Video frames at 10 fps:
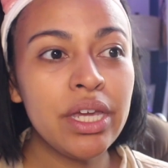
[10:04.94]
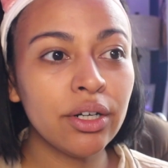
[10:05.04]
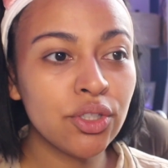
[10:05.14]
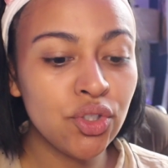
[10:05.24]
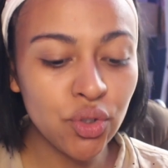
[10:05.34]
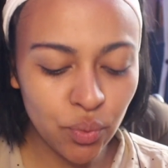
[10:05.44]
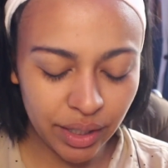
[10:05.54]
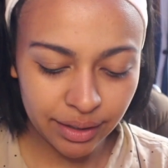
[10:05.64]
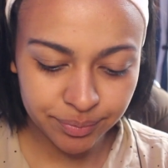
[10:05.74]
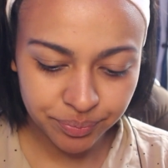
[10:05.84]
are
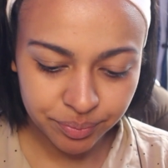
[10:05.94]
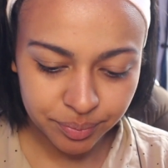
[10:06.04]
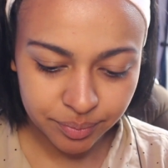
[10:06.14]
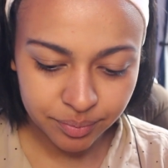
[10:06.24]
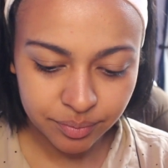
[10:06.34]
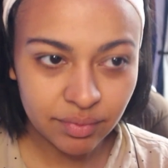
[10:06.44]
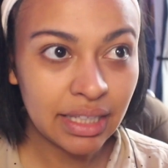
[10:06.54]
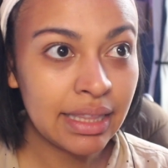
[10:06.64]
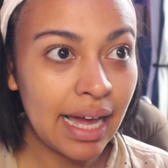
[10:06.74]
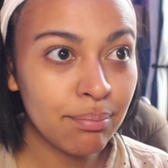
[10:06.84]
doing
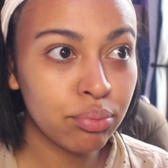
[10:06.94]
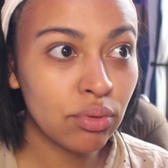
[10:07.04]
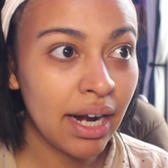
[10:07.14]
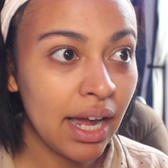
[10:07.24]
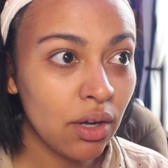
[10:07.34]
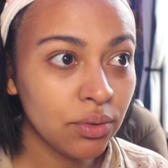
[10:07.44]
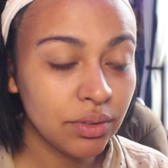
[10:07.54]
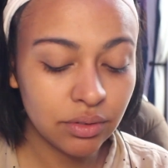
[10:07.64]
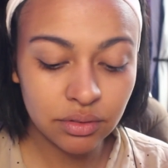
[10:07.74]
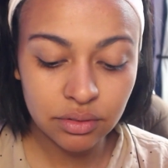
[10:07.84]
that
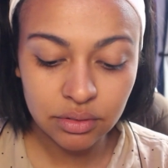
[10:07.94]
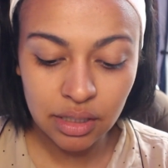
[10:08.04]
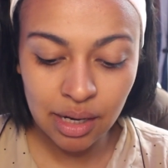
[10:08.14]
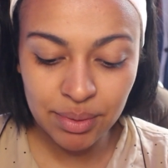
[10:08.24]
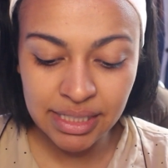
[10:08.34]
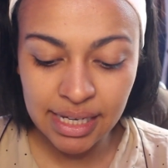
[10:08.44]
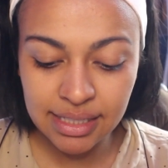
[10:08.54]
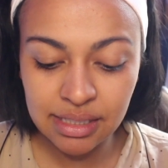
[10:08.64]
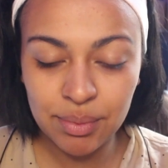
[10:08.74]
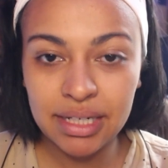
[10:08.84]
brown. I'm gonna
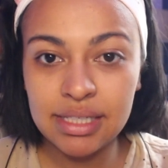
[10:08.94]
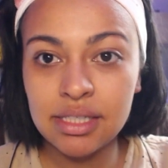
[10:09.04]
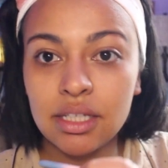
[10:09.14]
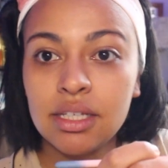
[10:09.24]
take some of this